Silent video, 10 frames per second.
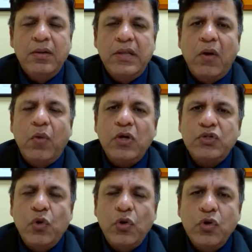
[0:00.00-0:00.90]
Now, what
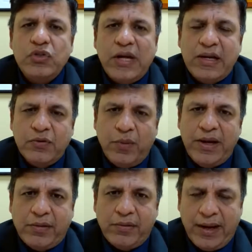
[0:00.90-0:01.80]
Sonu said is
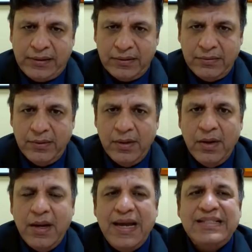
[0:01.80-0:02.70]
very correct,
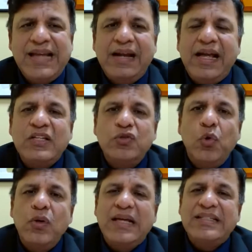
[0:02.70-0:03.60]
is that it's
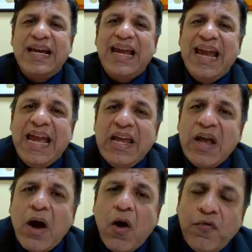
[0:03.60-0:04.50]
known as the
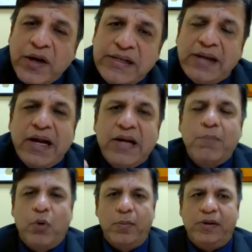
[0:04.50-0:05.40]
area of intended
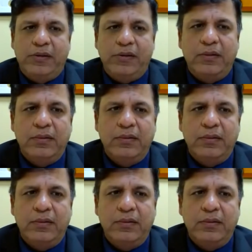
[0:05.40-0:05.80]
employment.